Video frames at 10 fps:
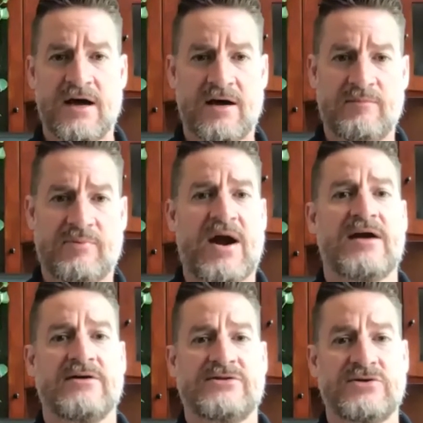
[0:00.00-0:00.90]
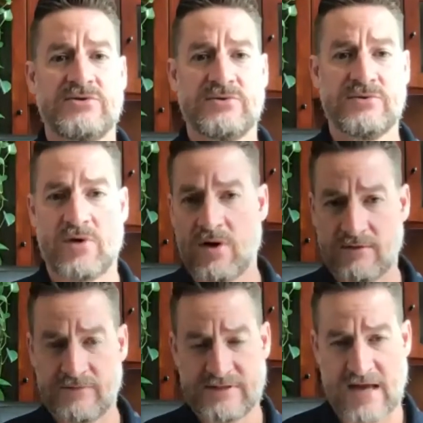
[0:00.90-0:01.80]
prior to all
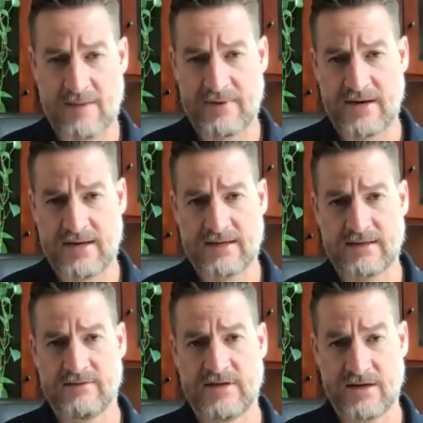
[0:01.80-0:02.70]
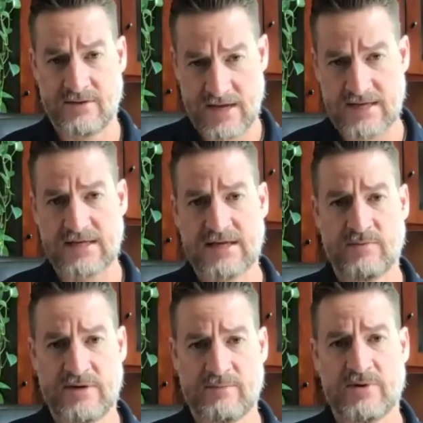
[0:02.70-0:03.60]
of this happening, they can get
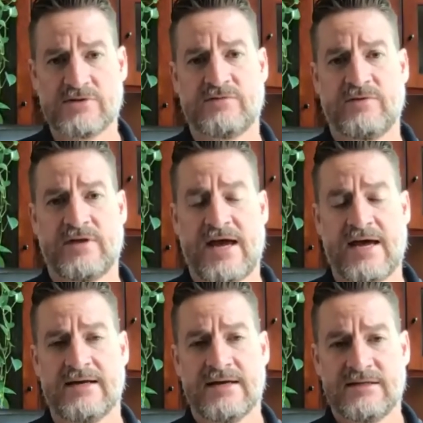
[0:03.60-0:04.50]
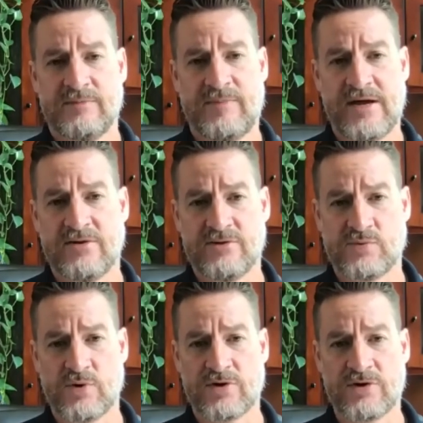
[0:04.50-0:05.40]
reimbursed for that, to pay those
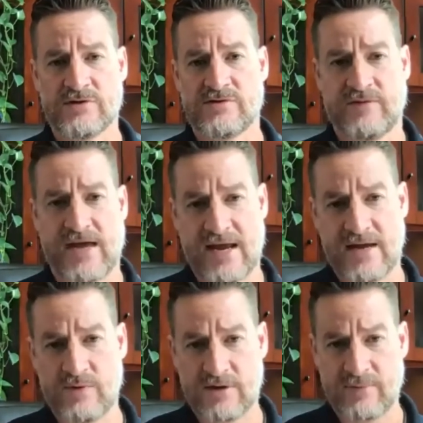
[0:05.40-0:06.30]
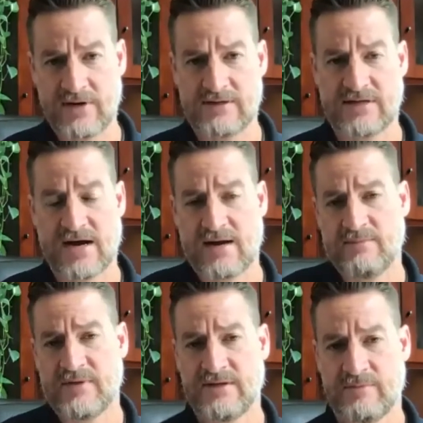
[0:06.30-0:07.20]
workers for that 8-week period of
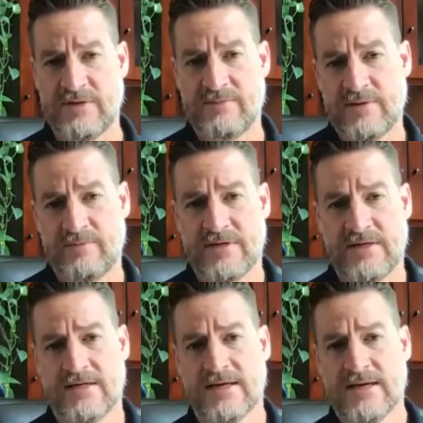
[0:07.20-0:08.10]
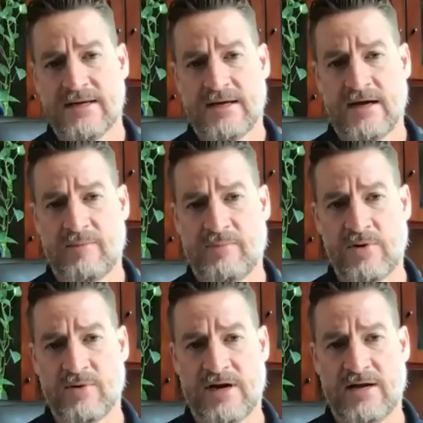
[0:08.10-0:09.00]
time that the PPP
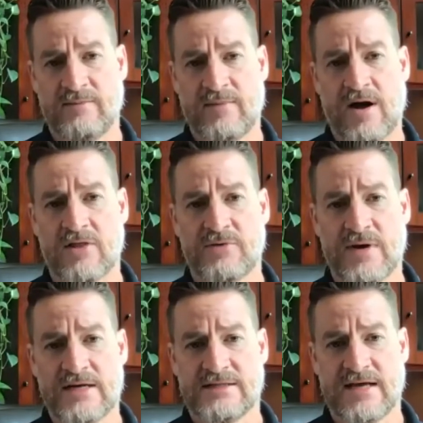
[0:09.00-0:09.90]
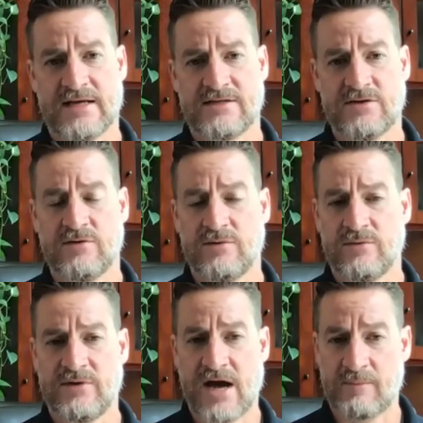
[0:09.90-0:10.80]
program authorized that. So
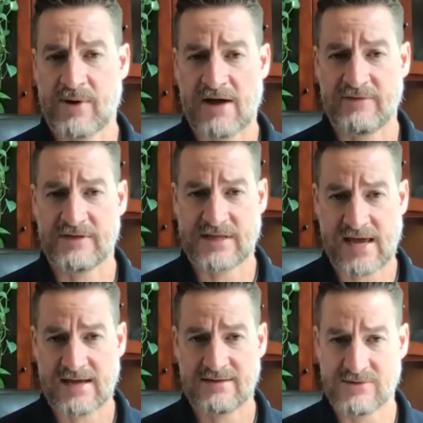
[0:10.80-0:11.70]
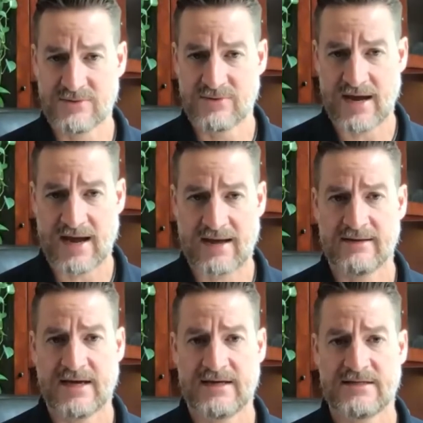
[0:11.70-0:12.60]
nonprofits can do that.
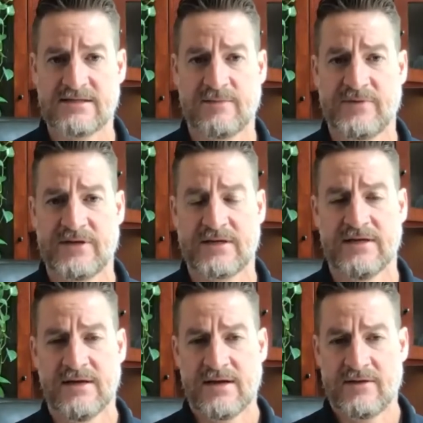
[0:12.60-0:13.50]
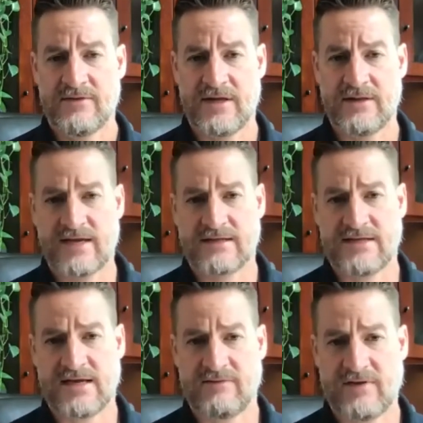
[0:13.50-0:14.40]
That is something that they can
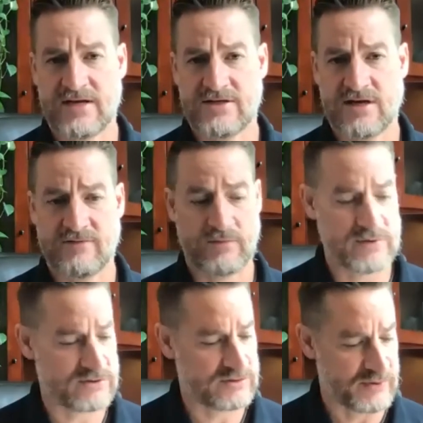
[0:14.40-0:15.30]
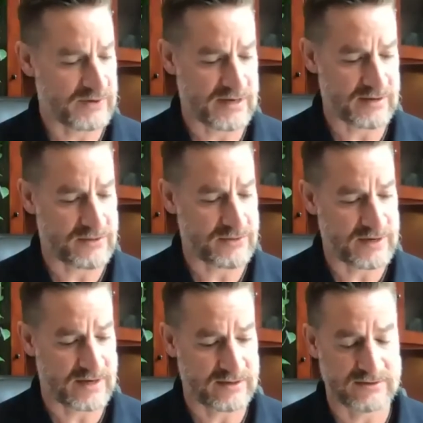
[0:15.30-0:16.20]
take advantage of. And we just put another
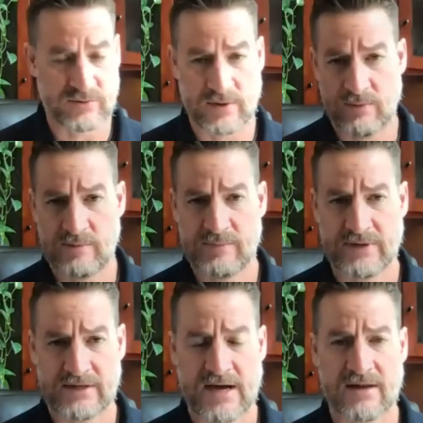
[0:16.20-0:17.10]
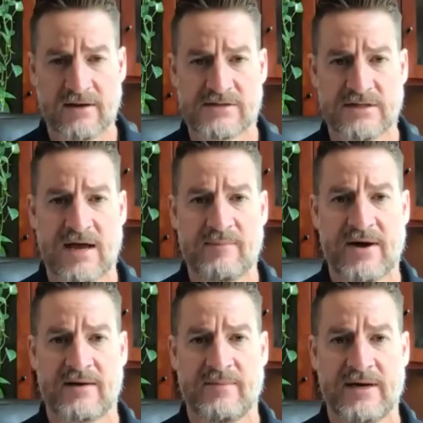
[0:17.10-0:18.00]
$321 billion in that
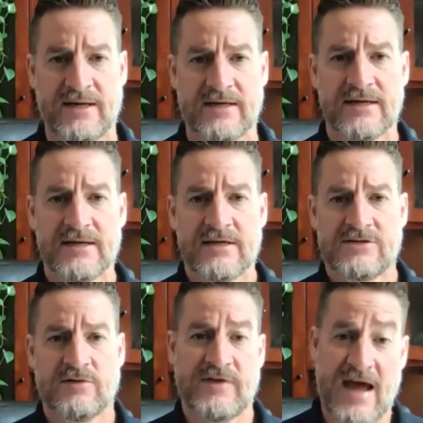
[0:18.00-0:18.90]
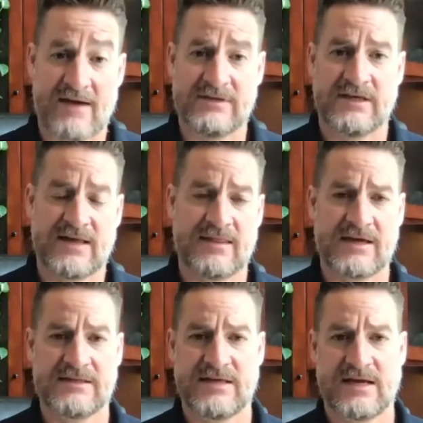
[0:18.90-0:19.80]
pot of money. So if they haven't done that,
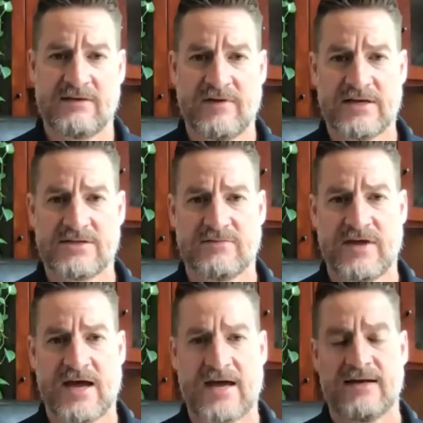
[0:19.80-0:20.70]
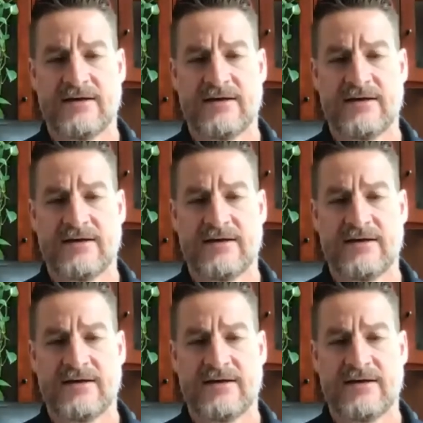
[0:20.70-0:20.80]
they can take advantage of that.